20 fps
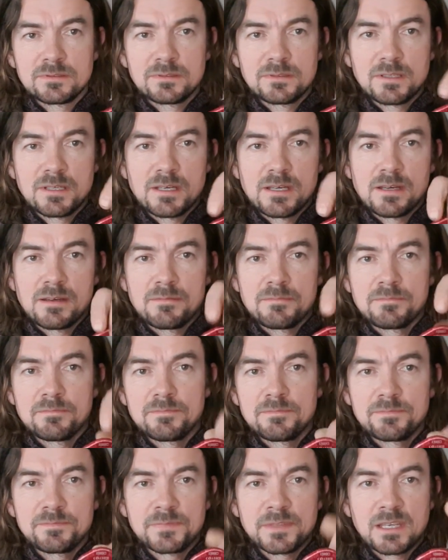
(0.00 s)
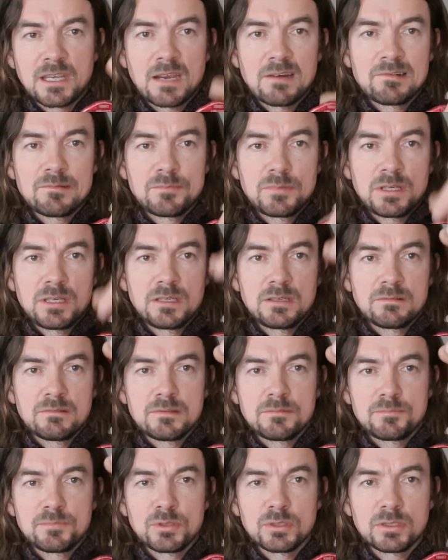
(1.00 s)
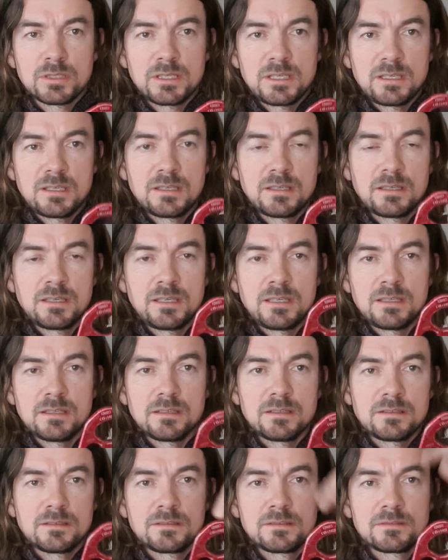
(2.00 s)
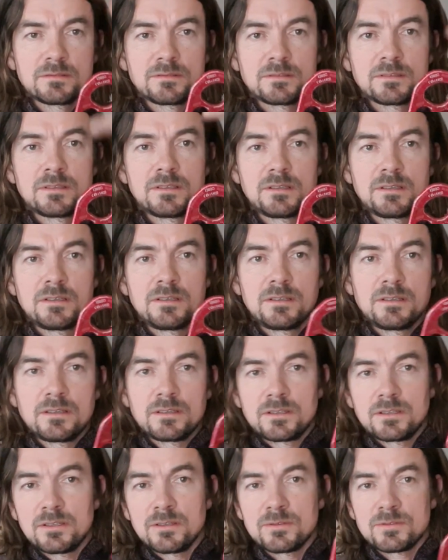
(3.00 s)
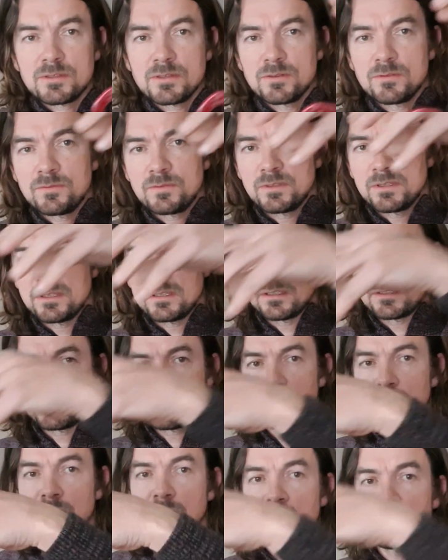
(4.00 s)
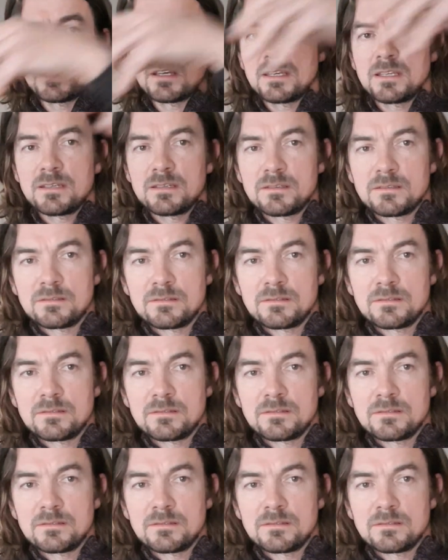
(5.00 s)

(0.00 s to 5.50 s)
the carabiner and pulley here goes over the zip line,